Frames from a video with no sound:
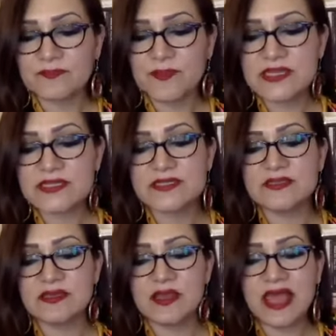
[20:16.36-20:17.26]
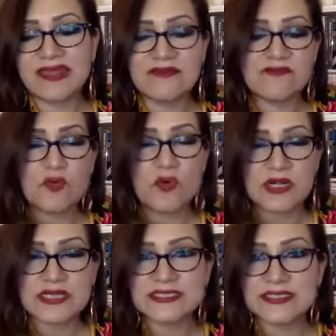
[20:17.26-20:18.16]
But the kind of
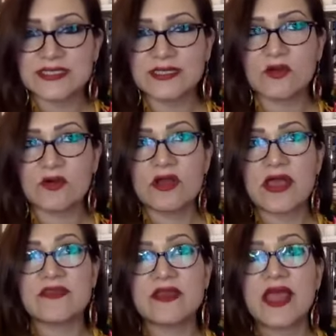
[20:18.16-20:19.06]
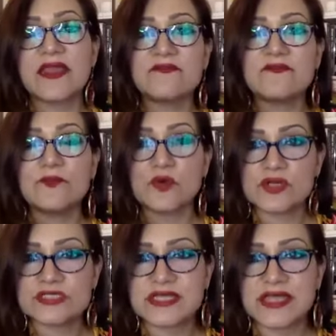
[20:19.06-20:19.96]
quality and the kind of
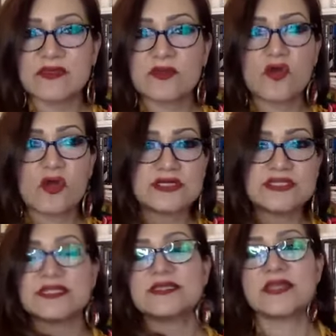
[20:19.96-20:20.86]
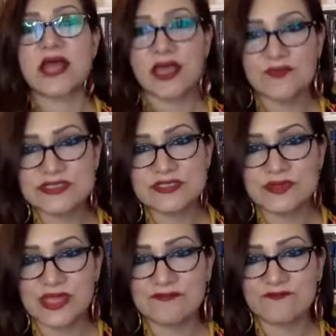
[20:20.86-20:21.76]
books and the content that I was
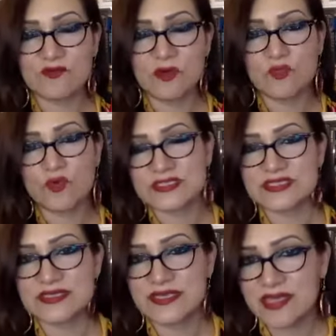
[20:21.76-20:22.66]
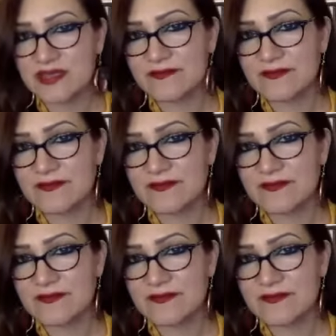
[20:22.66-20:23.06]
looking for wasn't there.